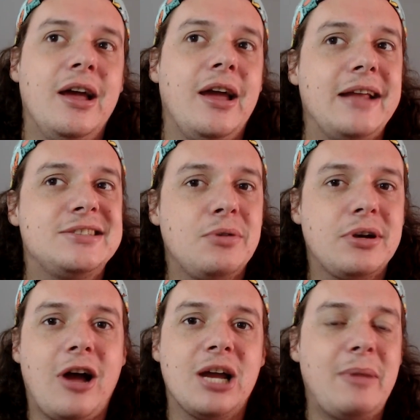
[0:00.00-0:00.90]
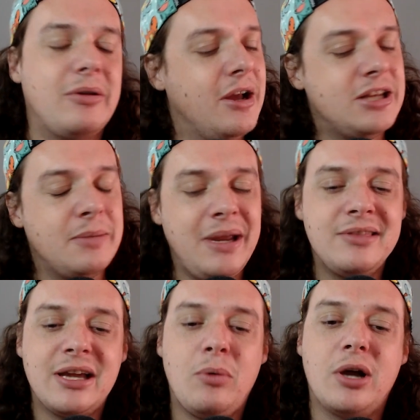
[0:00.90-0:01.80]
and sort of talk about the main
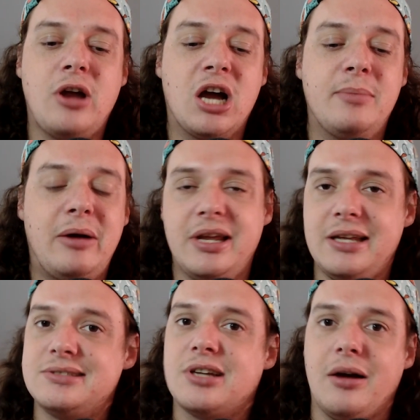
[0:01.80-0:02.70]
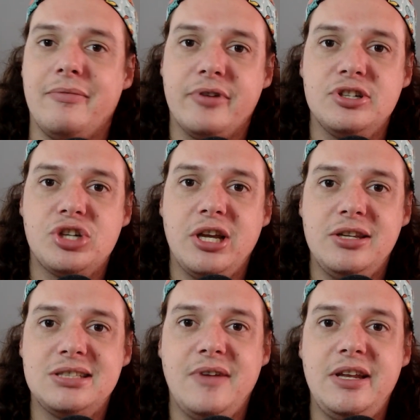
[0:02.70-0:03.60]
thing I want to talk about is coverage in
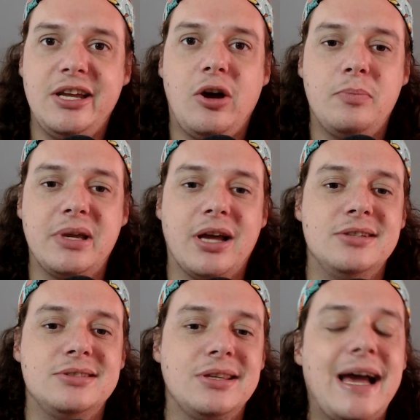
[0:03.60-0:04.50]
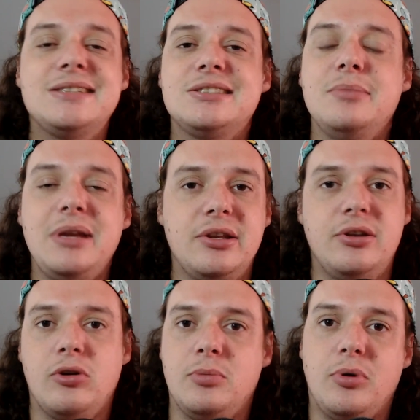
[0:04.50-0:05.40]
this video because that's to me the
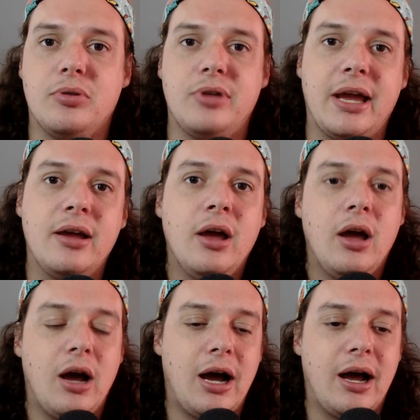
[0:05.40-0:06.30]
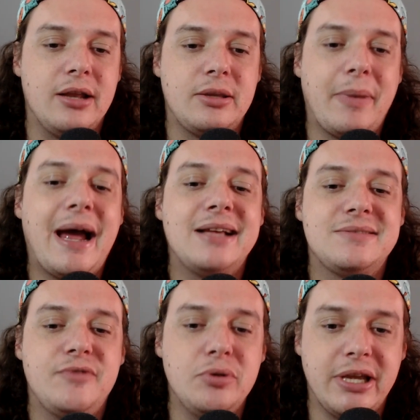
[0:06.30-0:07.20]
notable thing. Uh, the past
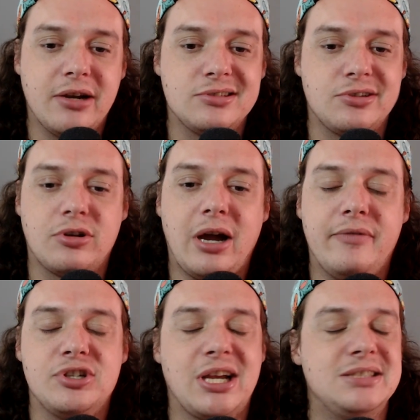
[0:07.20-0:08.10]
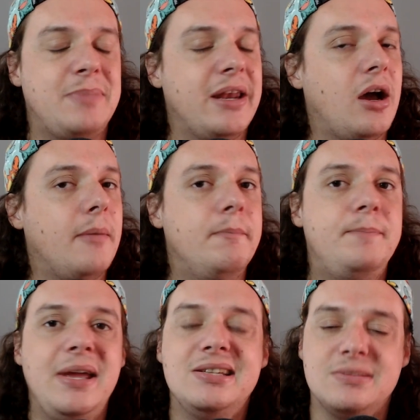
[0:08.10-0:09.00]
few years, their coverage has been
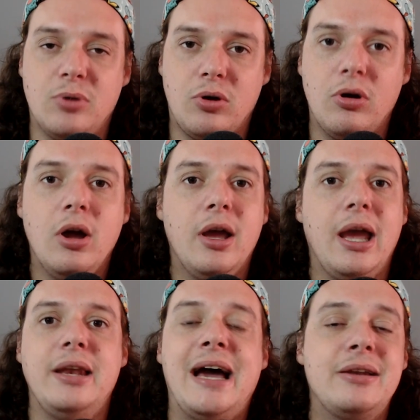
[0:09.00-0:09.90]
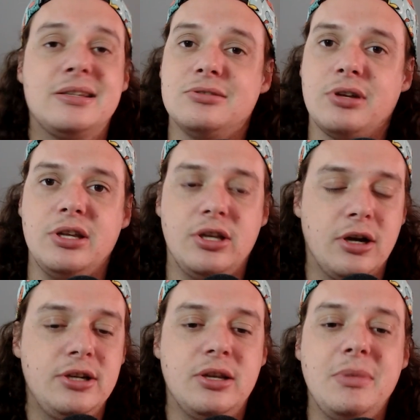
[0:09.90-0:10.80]
abysmal, and now that it's looking
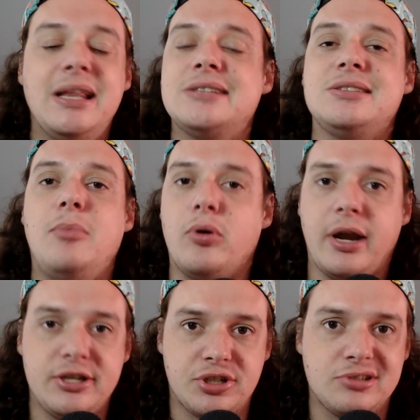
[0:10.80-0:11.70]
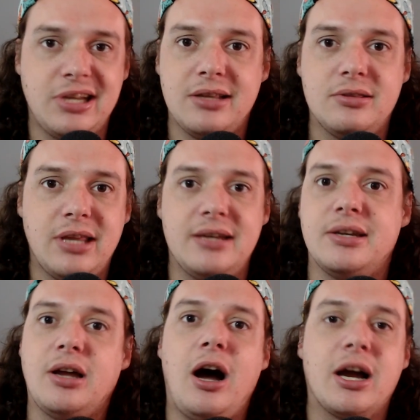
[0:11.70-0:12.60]
good, to me, that's the more interesting thing to
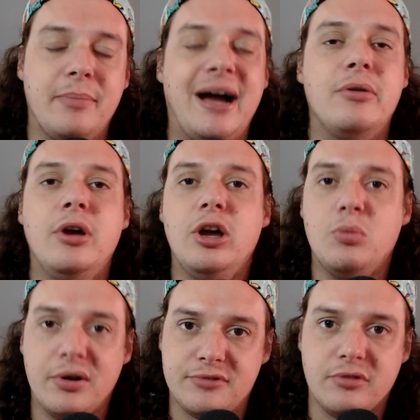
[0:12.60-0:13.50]
talk about with the